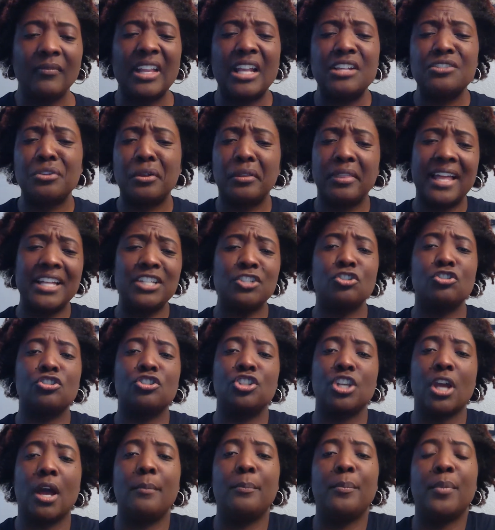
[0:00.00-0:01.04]
So let's
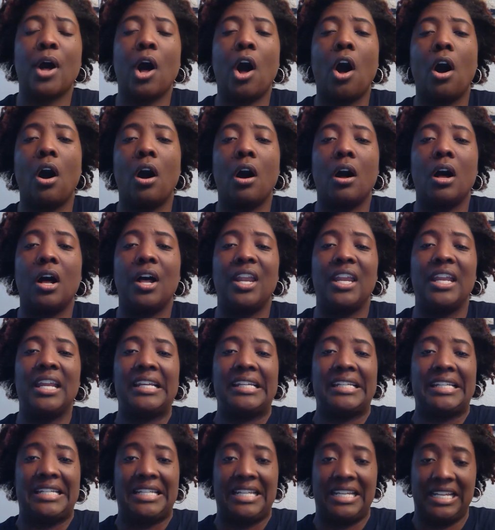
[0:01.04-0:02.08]
jump on
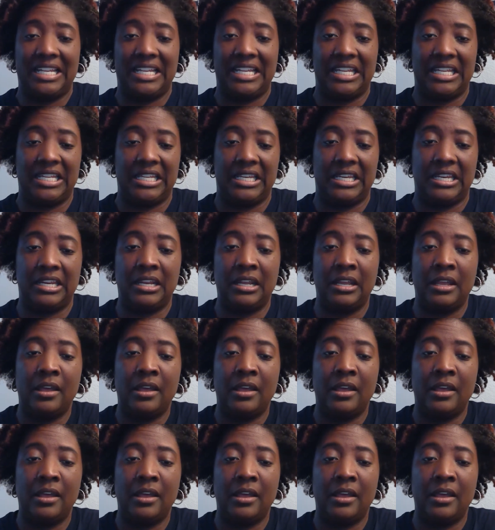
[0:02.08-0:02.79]
in.